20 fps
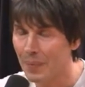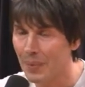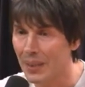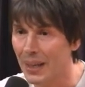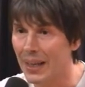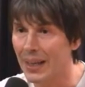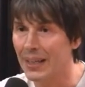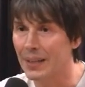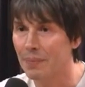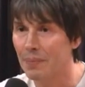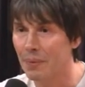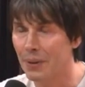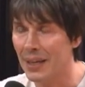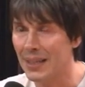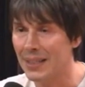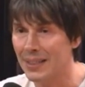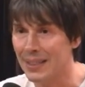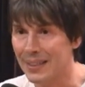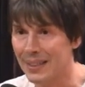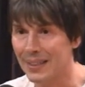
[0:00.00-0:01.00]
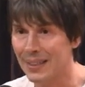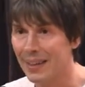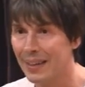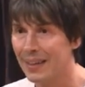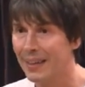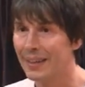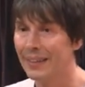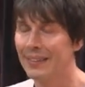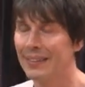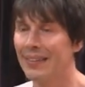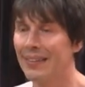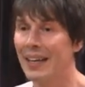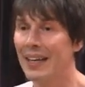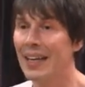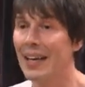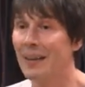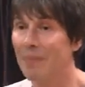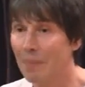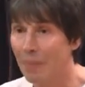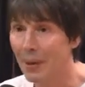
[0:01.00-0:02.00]
that is present in
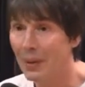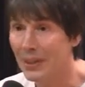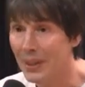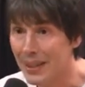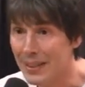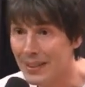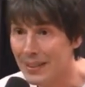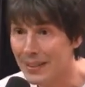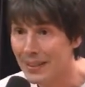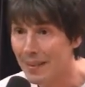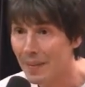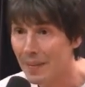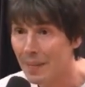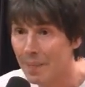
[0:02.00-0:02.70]
our bodies.